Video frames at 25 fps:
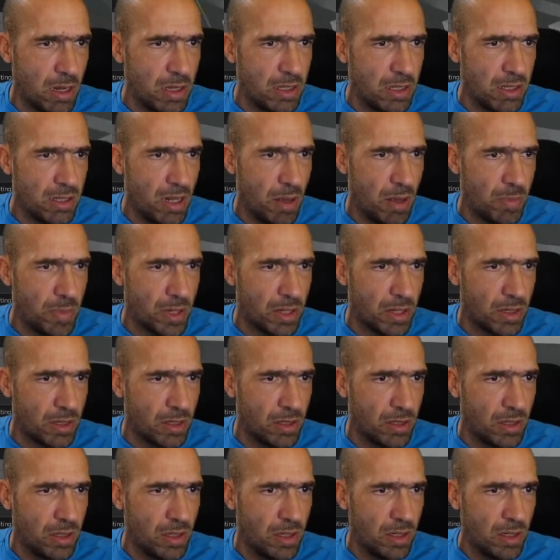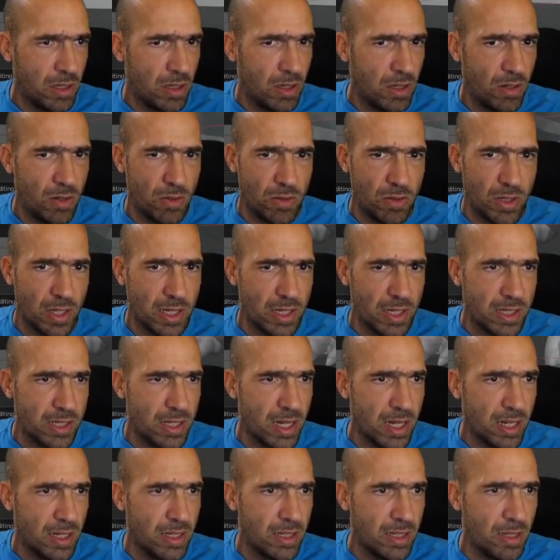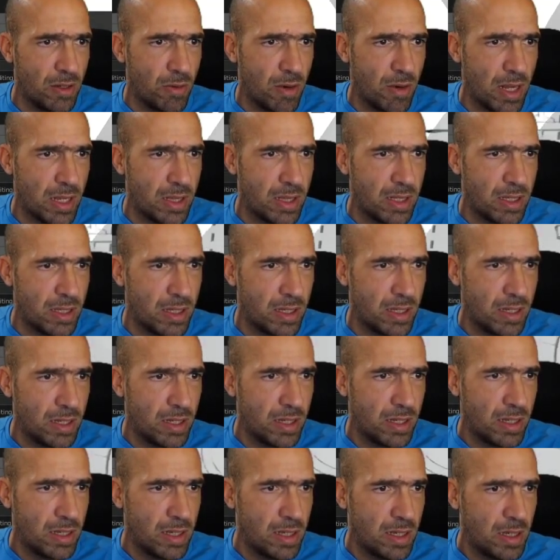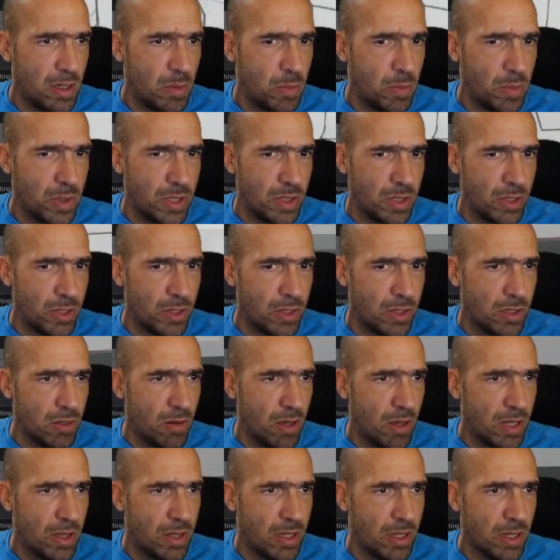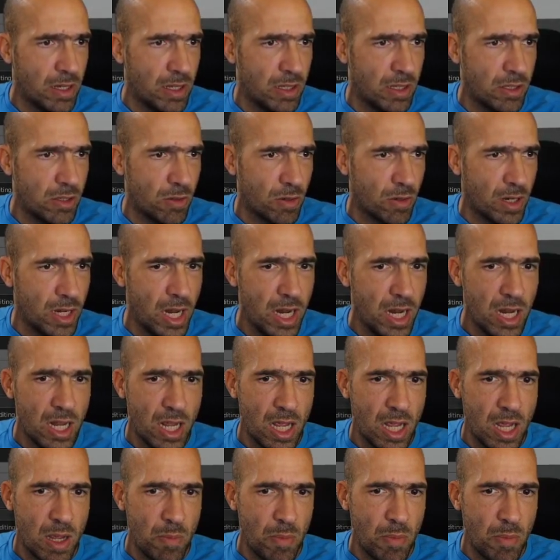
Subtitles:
It's snapping on exactly the right position, so I think it's okay.